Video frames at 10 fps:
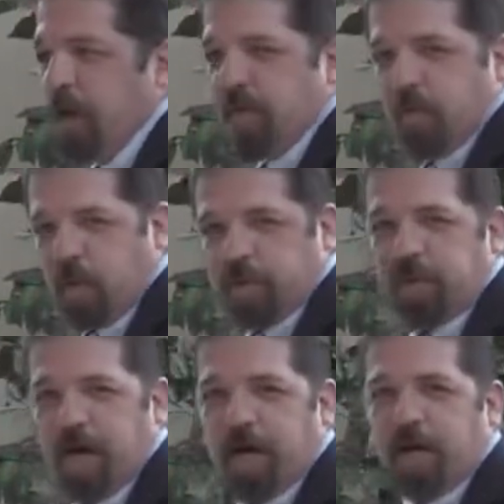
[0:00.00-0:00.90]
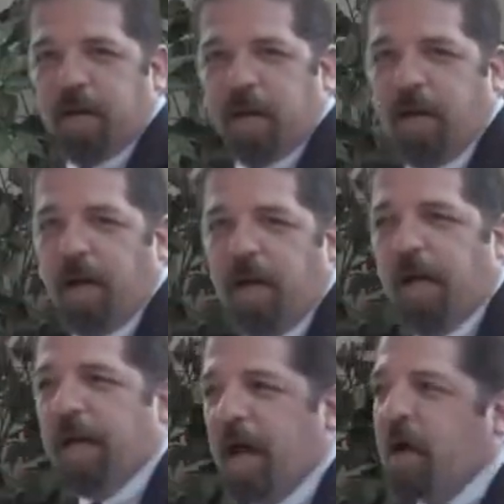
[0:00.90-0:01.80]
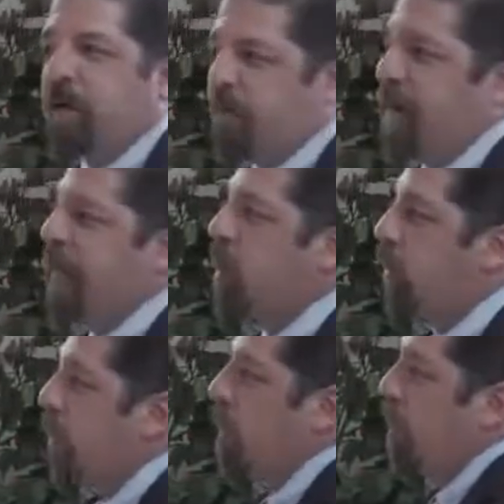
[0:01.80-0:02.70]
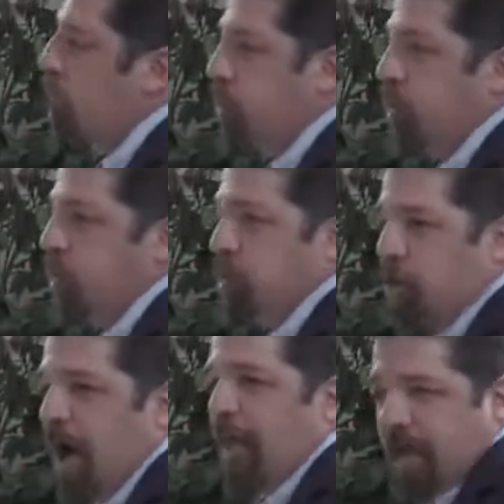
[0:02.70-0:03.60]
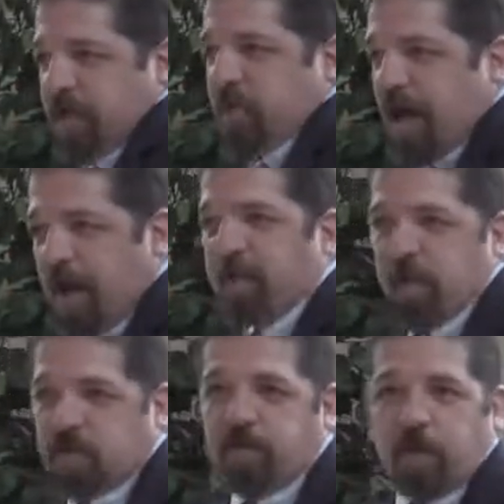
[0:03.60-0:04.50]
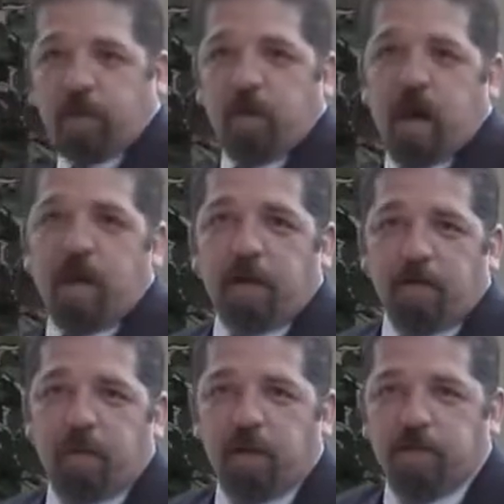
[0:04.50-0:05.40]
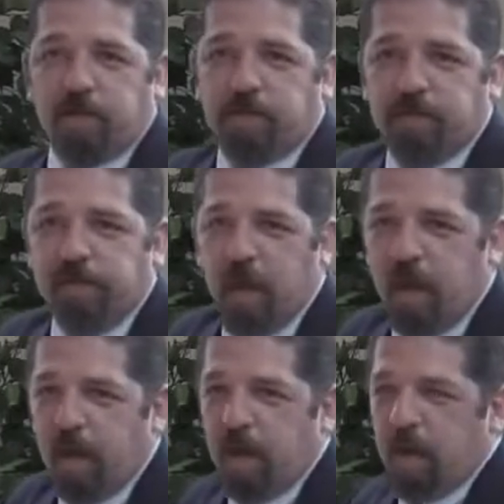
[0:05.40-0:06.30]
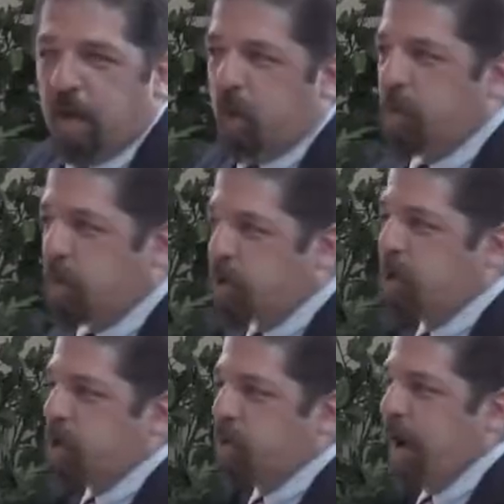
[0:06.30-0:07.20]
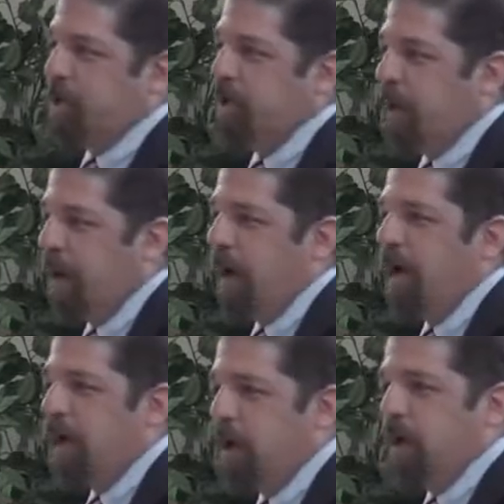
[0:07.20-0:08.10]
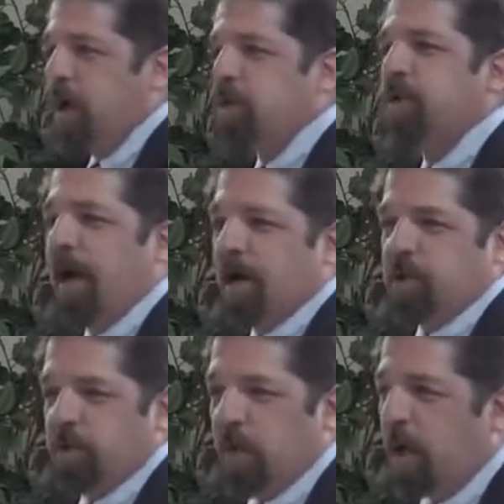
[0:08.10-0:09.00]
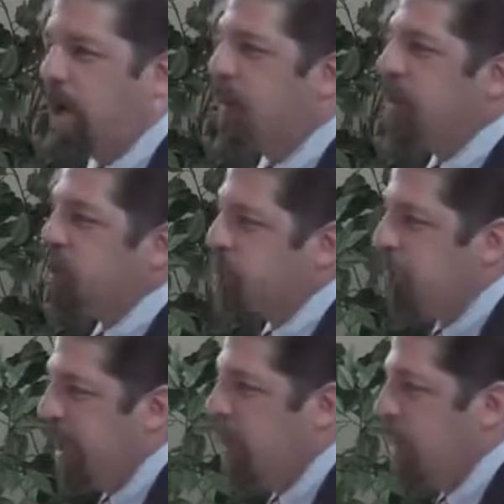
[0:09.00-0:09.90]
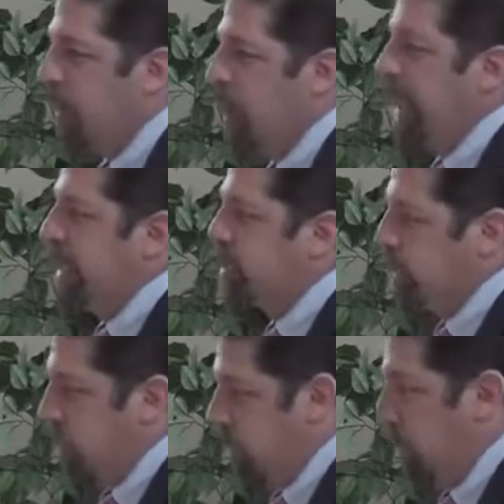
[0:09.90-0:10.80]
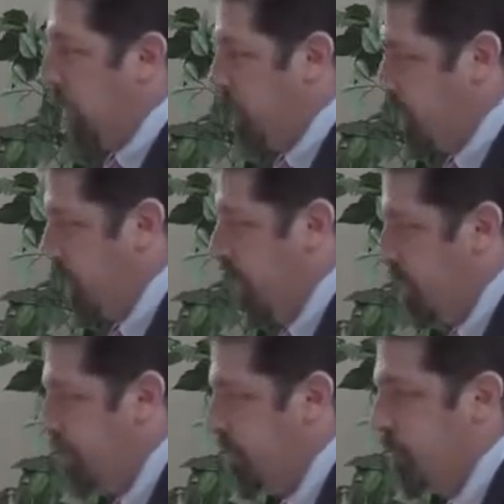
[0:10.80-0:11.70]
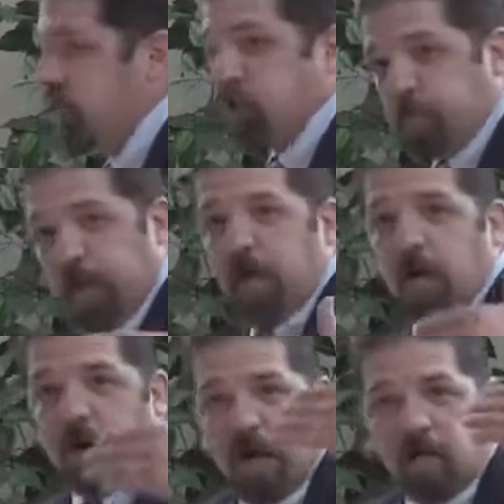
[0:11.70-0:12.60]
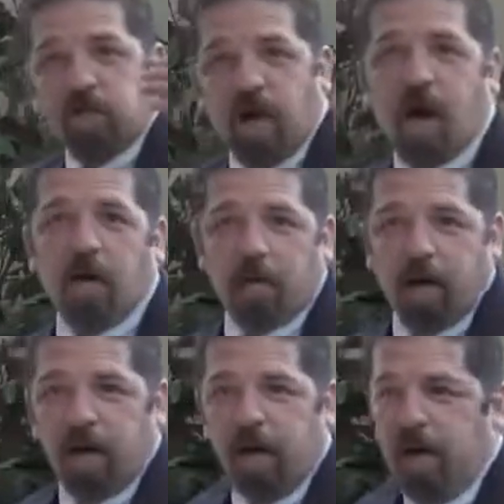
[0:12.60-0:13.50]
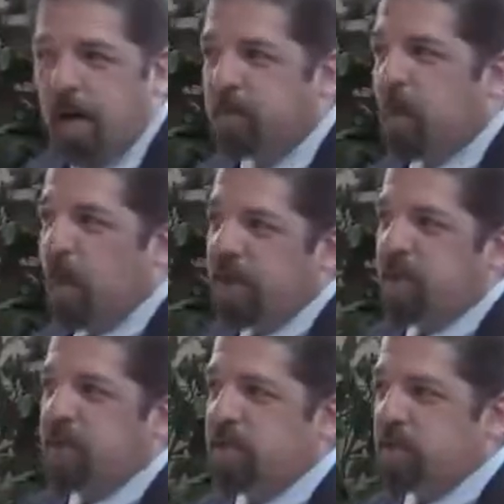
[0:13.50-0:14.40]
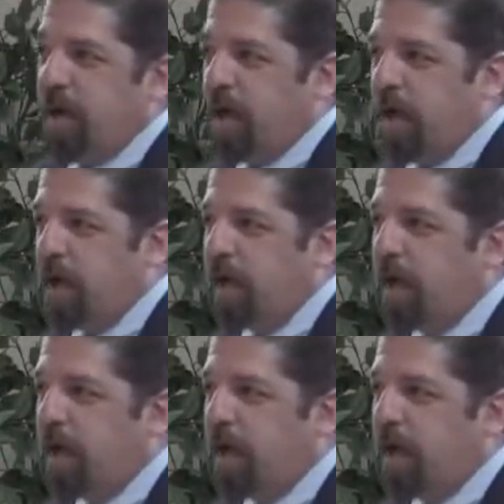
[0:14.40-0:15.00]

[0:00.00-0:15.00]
of Christianity, in light of the fact that earlier Jews saw this as evidence of a plurality of persons. Well, if you're still scratching your head, here's the answer. The speaker is the Lord Himself. The speaker is Yahweh. But what does He say?